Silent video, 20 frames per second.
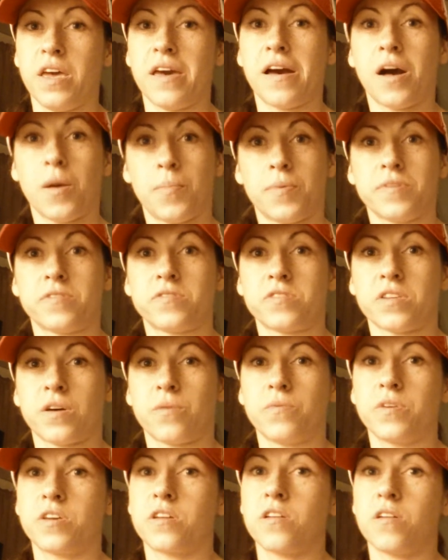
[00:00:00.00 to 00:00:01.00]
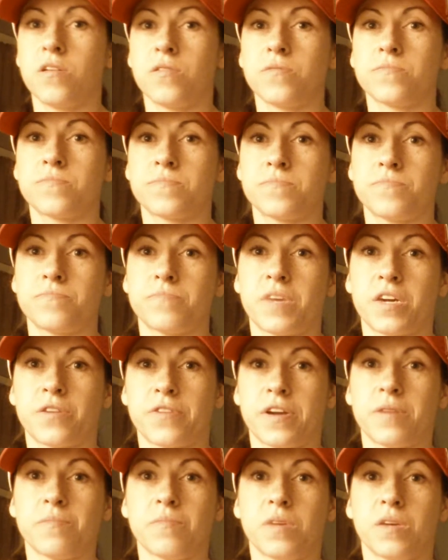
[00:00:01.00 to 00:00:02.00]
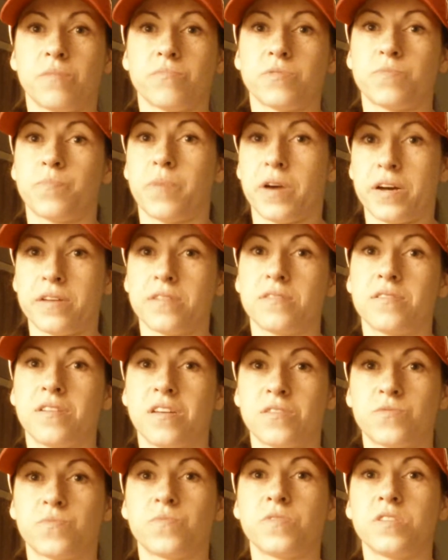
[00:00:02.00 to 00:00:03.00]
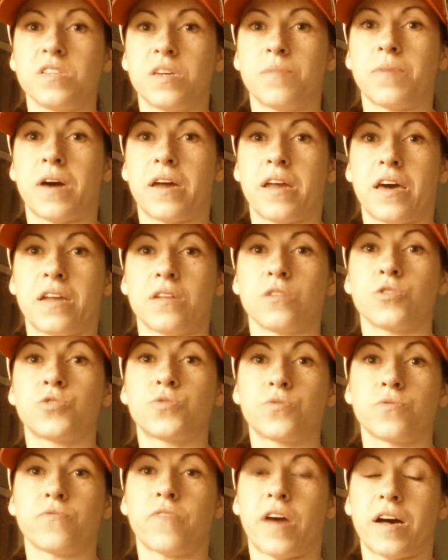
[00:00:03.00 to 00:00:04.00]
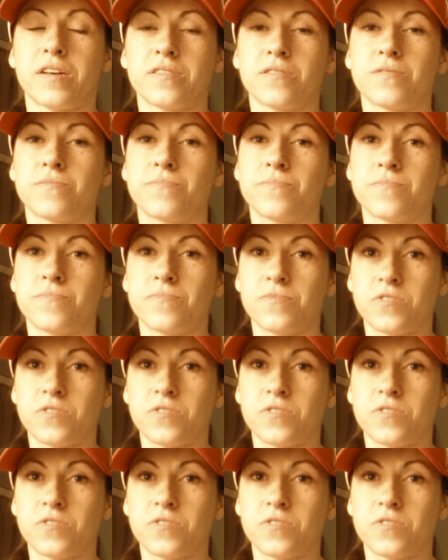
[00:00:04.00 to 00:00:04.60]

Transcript: help others out. We can all make great memes, but it's really about adding true value.